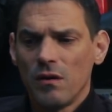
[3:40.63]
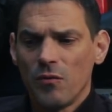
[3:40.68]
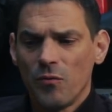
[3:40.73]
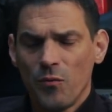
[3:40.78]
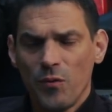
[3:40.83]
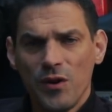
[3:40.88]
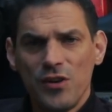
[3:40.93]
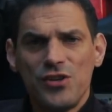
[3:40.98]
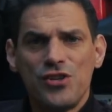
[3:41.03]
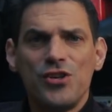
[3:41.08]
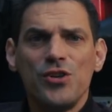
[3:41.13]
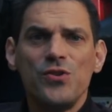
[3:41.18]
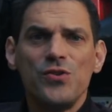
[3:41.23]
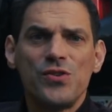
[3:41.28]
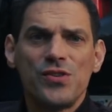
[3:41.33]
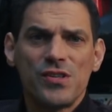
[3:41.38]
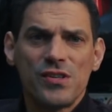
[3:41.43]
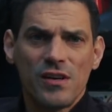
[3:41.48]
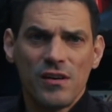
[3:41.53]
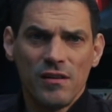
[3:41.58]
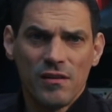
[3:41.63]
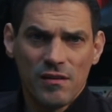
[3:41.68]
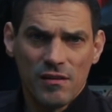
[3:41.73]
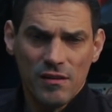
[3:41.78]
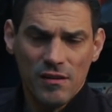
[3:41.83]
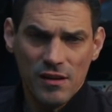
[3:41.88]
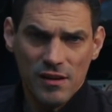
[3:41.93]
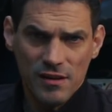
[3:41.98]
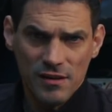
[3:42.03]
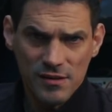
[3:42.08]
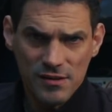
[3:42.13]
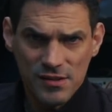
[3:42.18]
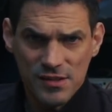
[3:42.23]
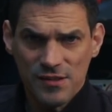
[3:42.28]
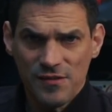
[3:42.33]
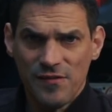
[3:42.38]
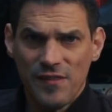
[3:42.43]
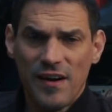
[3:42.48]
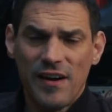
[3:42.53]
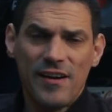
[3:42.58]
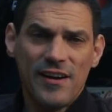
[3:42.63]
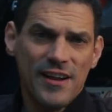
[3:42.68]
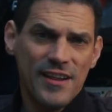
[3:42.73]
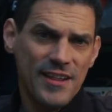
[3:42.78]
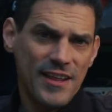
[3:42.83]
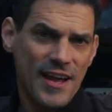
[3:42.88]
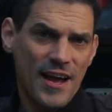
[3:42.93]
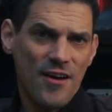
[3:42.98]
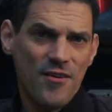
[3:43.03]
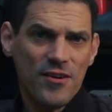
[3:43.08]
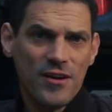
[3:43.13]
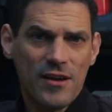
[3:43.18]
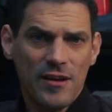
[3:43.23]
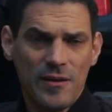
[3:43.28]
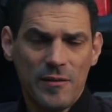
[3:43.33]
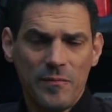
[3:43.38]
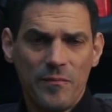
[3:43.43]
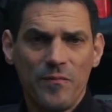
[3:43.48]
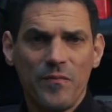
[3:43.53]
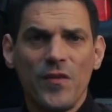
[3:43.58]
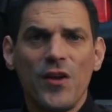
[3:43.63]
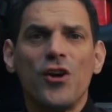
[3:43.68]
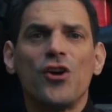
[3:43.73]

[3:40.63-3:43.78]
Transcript: reduce the severity of the outcome?